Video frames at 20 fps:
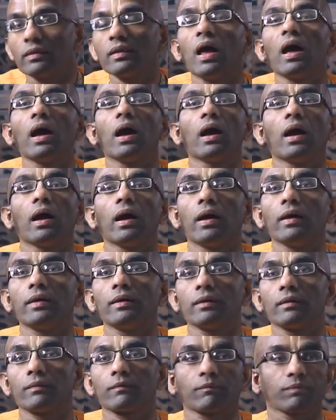
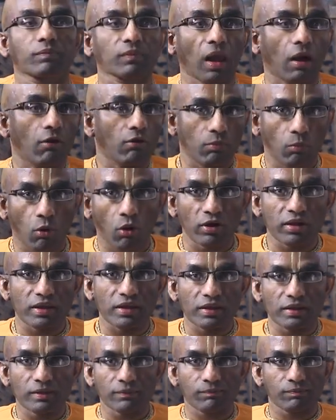that our
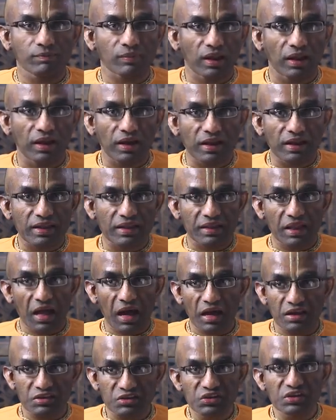body
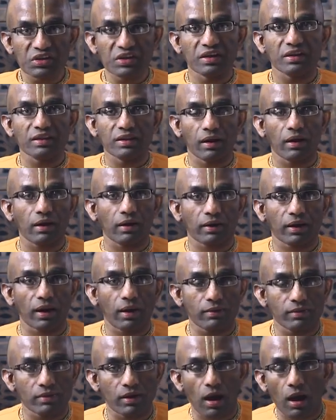largely the,
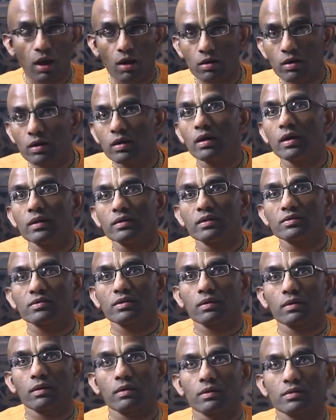the,
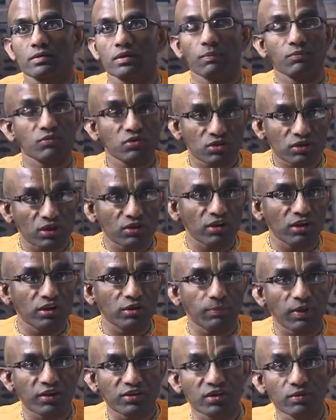the substance that
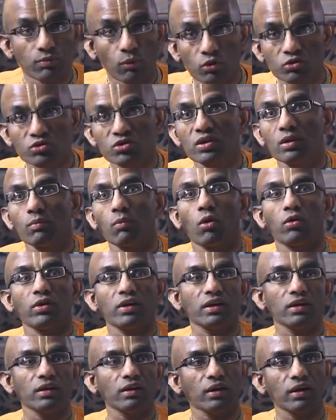is present most in the
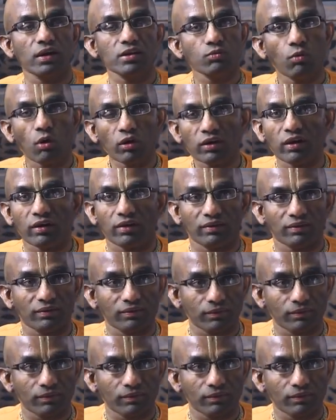body is water.